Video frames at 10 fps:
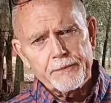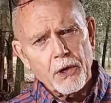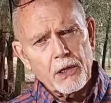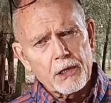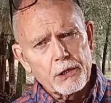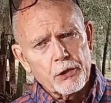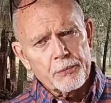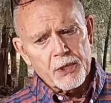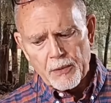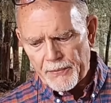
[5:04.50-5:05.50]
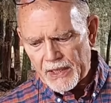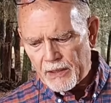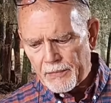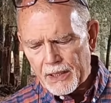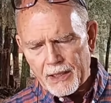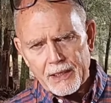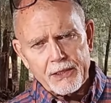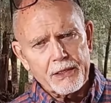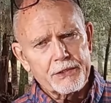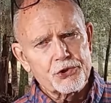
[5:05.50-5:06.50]
all aluminum
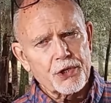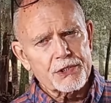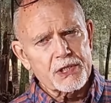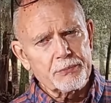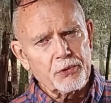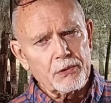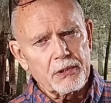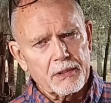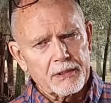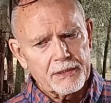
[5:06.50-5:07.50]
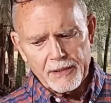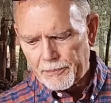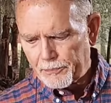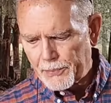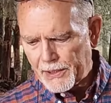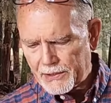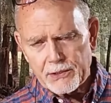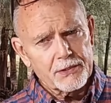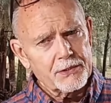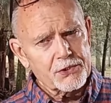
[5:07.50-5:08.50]
M-LOK adjustable
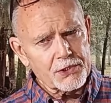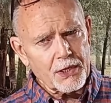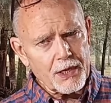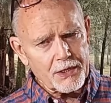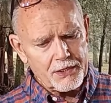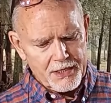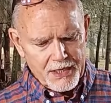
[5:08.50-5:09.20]
butt stock.